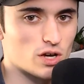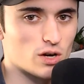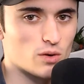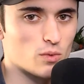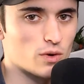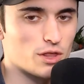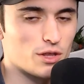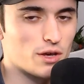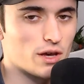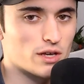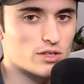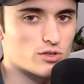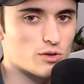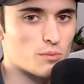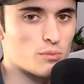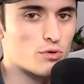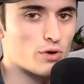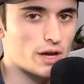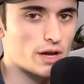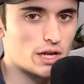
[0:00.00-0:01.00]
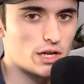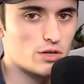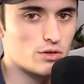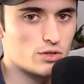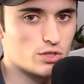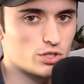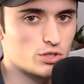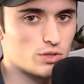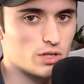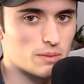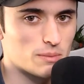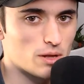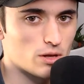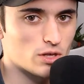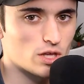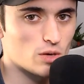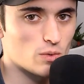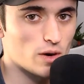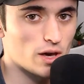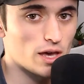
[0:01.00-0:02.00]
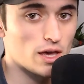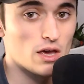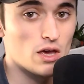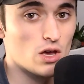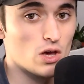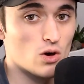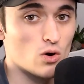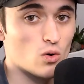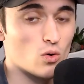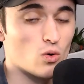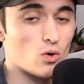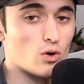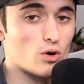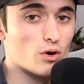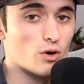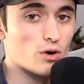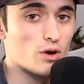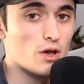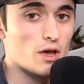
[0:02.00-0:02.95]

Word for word: Whether you guys are brand new to shooting Milky Way, or